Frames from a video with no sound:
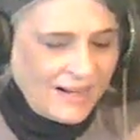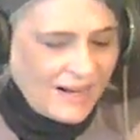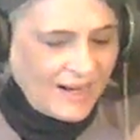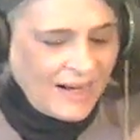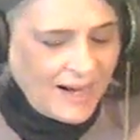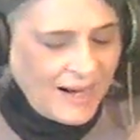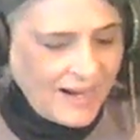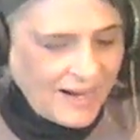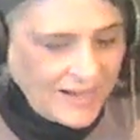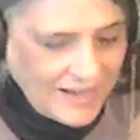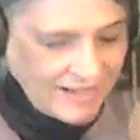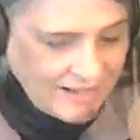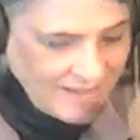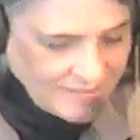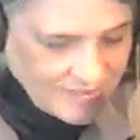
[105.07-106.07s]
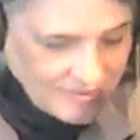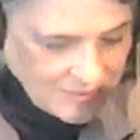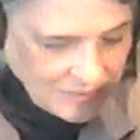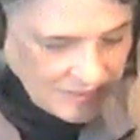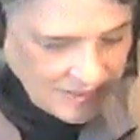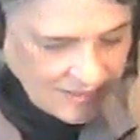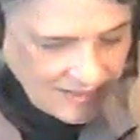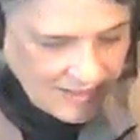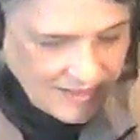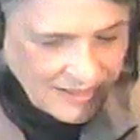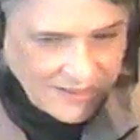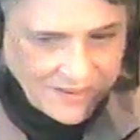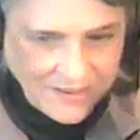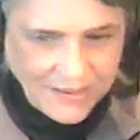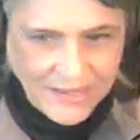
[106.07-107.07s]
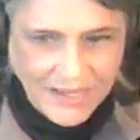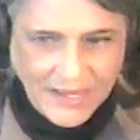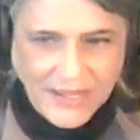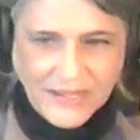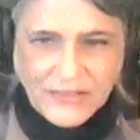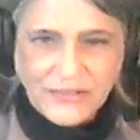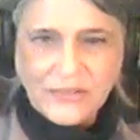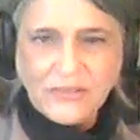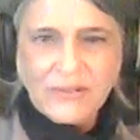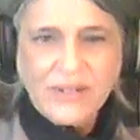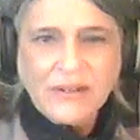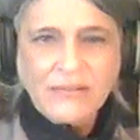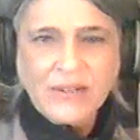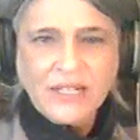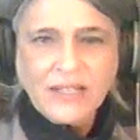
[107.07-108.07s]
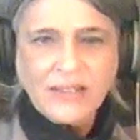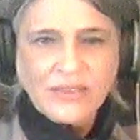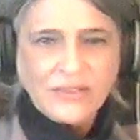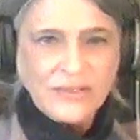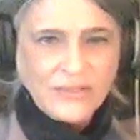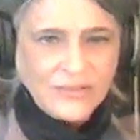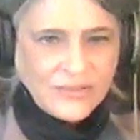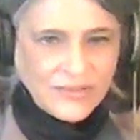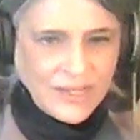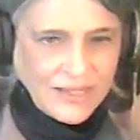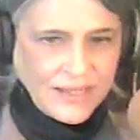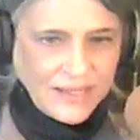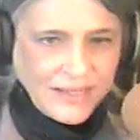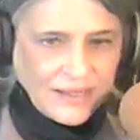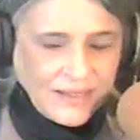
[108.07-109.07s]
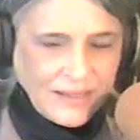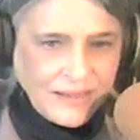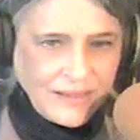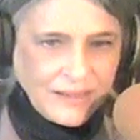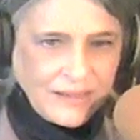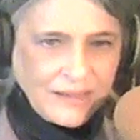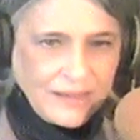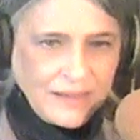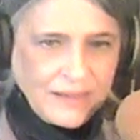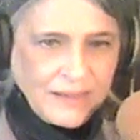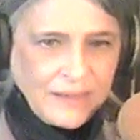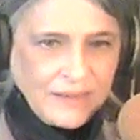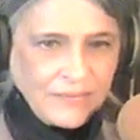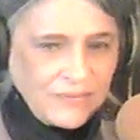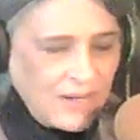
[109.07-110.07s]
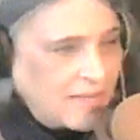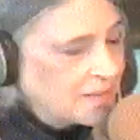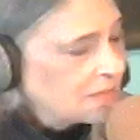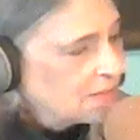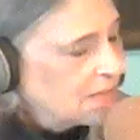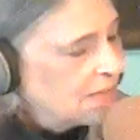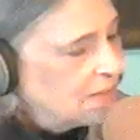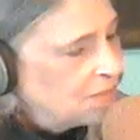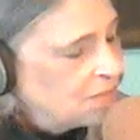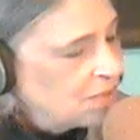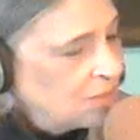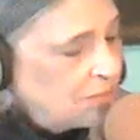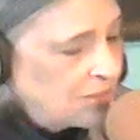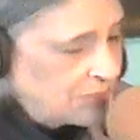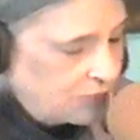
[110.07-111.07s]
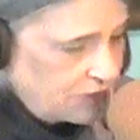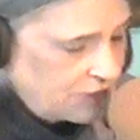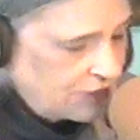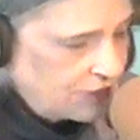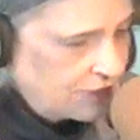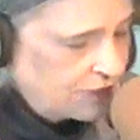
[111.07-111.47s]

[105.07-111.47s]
Ah, yes, here we are. A dreary Thursday, the final day of September,